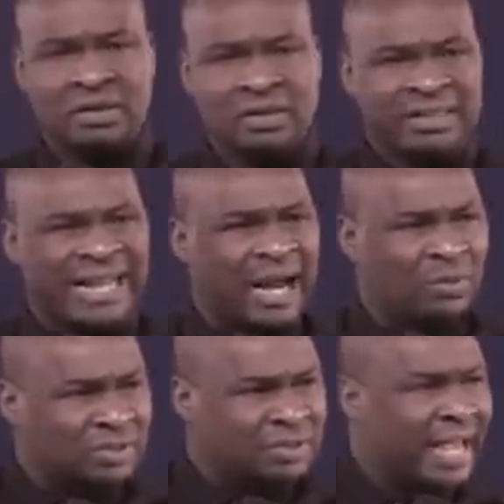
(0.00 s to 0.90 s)

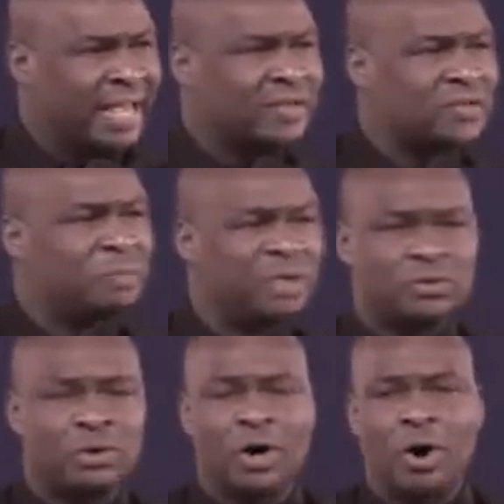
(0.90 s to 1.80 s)
Now thanks be
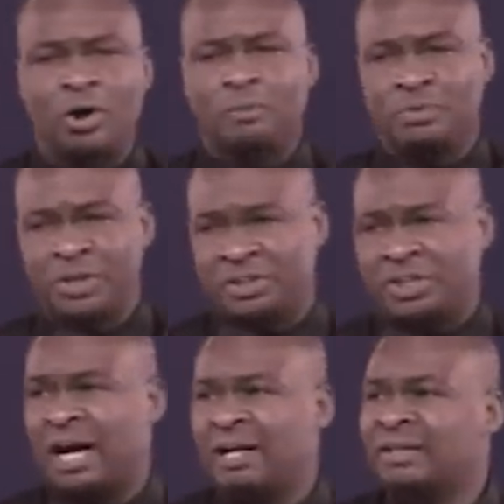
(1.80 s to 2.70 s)
to God,
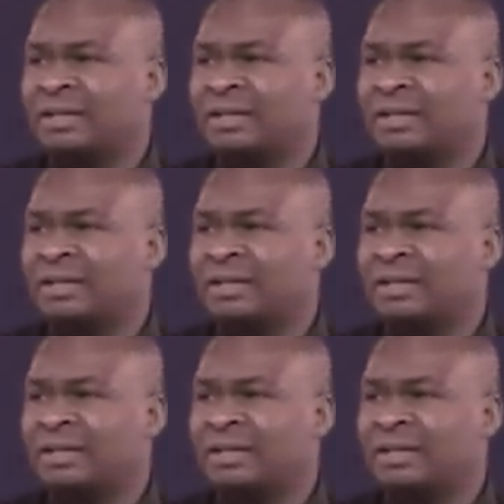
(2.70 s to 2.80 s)
preacher.